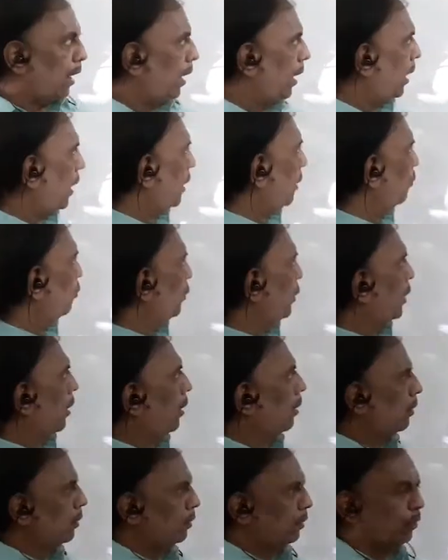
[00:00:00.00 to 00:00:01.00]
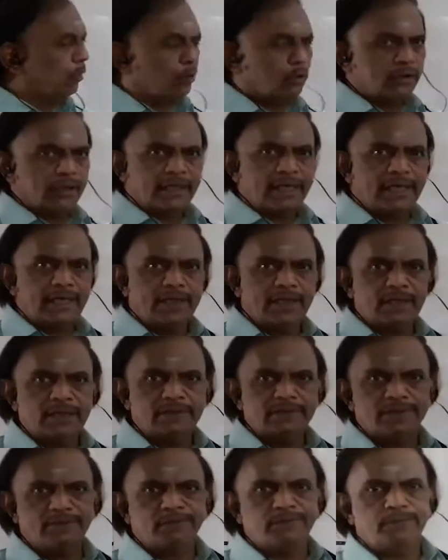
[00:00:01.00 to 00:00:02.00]
And we all know the
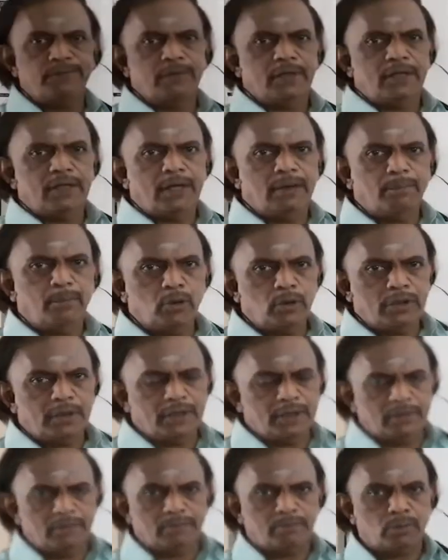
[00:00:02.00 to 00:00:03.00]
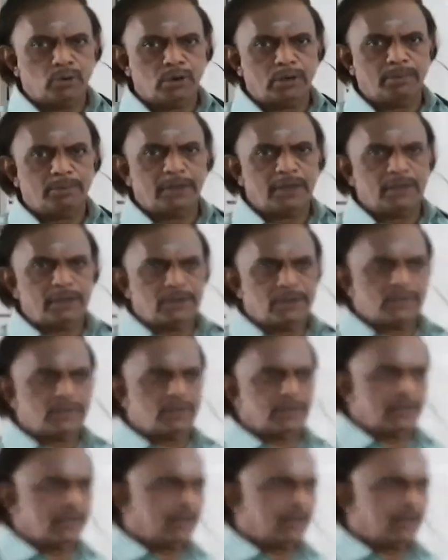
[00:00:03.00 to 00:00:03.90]
greatness of Napoleon Bonaparte.